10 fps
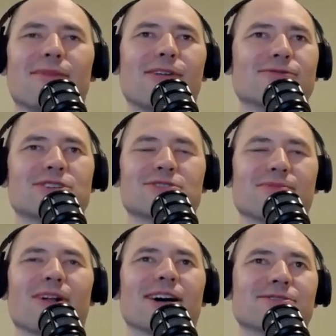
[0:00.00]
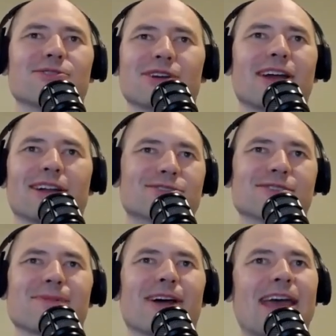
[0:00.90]
with ggplot 2, you can edit
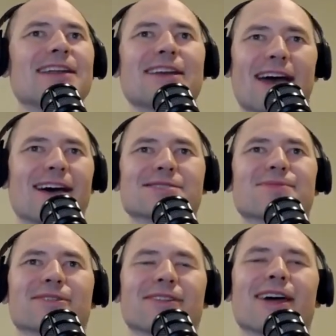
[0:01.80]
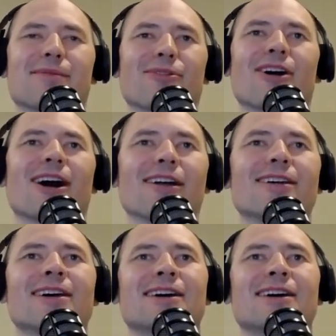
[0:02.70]
just about any aspect of that plot.